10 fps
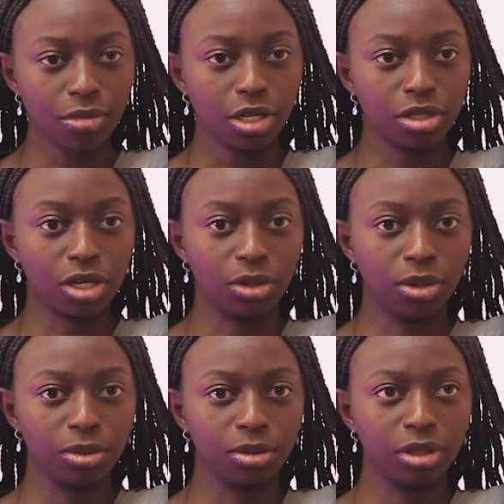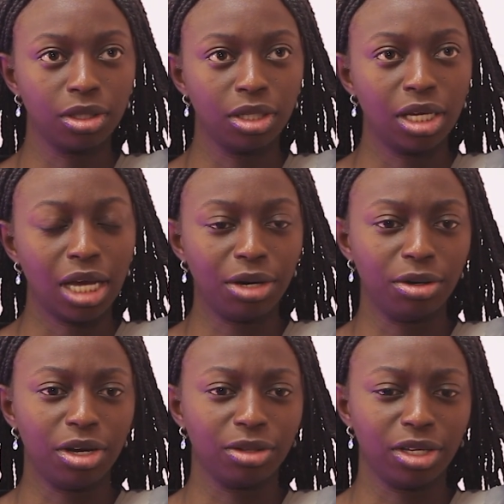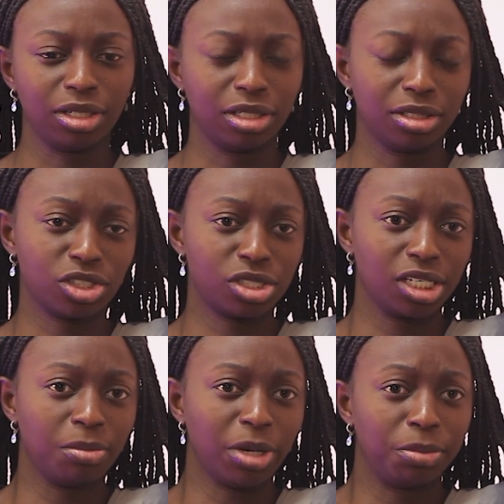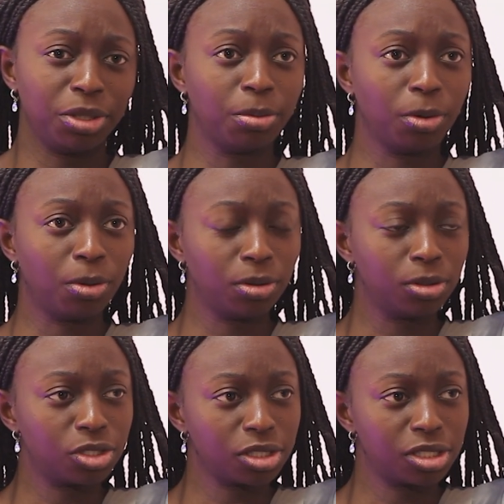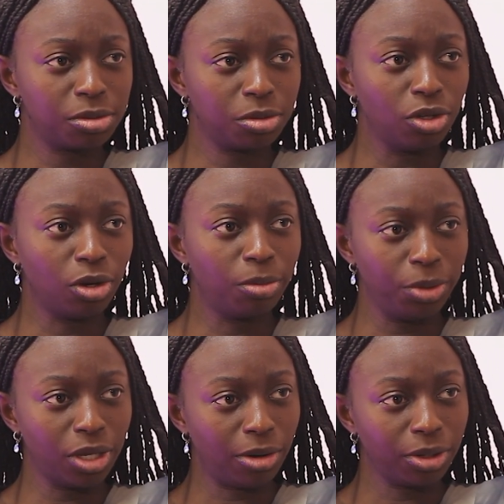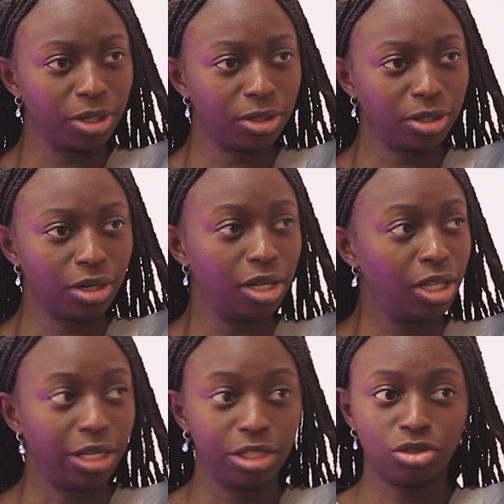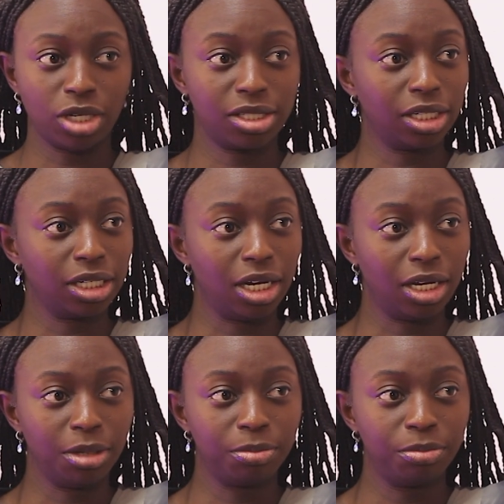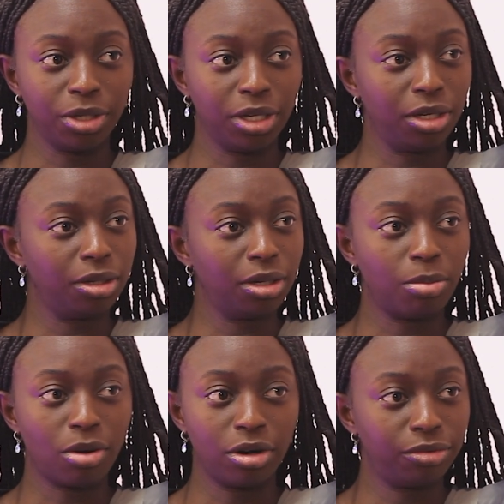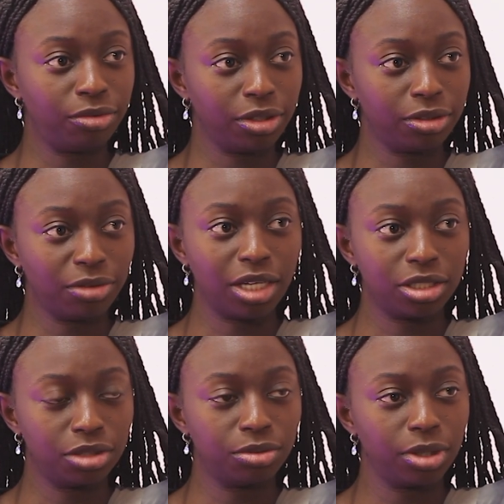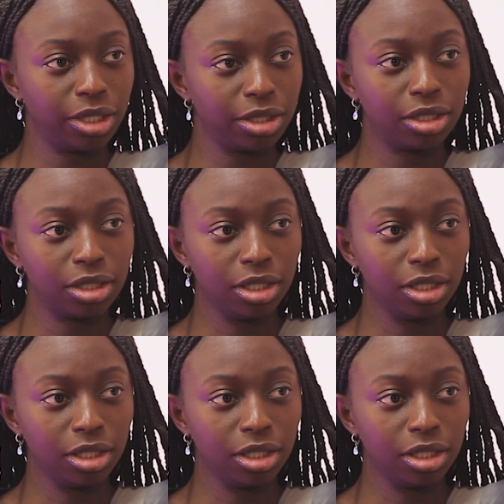so, I don't know, like, just see my people, just, you know, be out here, like, dressing up, being a part of, like, Fashion Week.